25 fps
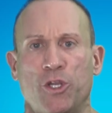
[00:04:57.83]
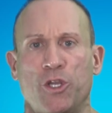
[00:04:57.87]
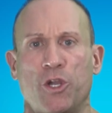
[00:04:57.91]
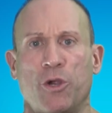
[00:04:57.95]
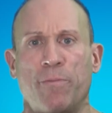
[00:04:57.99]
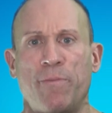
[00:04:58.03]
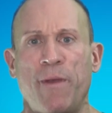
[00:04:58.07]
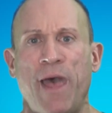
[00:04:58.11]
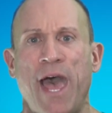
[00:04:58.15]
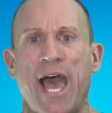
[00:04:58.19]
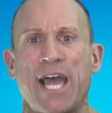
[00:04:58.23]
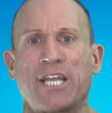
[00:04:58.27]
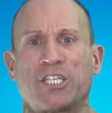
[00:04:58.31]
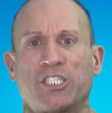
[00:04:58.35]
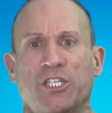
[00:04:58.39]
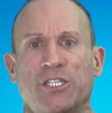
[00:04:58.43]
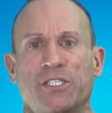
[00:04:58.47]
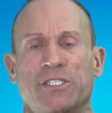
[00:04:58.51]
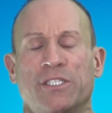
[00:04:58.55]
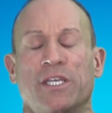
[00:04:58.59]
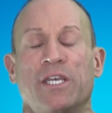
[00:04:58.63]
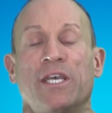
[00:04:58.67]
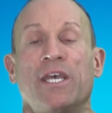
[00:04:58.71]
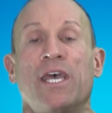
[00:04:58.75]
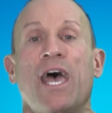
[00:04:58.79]
to your
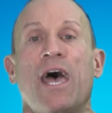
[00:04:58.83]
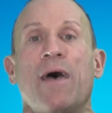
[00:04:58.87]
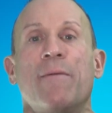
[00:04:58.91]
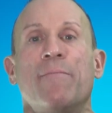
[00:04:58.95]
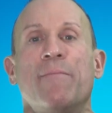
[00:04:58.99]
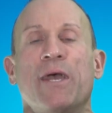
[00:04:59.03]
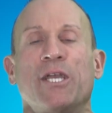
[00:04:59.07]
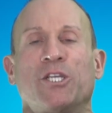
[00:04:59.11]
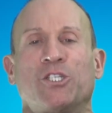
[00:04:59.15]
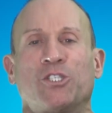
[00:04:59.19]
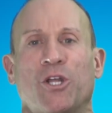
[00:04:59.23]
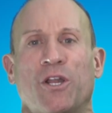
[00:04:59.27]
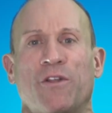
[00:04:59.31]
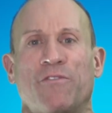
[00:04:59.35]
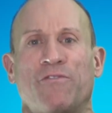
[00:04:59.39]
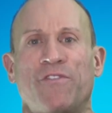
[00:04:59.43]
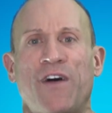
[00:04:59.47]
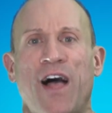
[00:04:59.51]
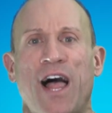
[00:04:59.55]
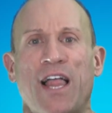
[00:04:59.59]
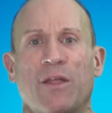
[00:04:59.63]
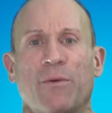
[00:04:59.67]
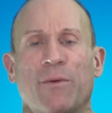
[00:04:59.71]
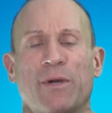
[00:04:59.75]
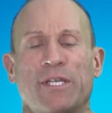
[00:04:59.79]
passions and make sure to
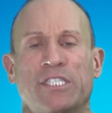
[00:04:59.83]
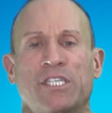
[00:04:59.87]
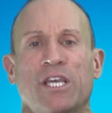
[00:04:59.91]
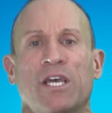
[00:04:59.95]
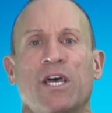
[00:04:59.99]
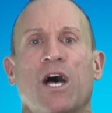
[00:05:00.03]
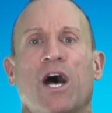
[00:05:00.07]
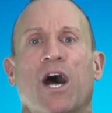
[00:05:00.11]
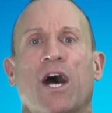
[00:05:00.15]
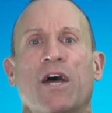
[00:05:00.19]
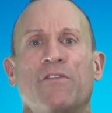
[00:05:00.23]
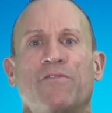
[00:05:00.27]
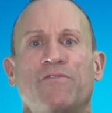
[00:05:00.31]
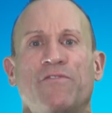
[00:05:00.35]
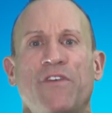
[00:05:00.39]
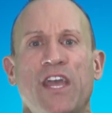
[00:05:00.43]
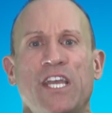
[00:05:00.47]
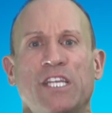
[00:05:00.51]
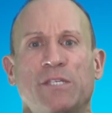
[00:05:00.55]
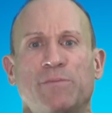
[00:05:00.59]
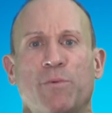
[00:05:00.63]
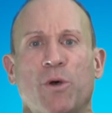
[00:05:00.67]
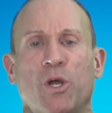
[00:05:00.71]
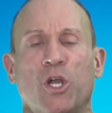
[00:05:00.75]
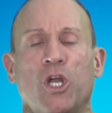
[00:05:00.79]
follow us on
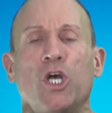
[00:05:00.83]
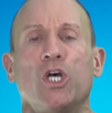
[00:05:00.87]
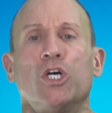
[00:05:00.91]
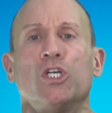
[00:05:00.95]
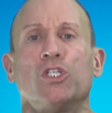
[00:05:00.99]
Facebook,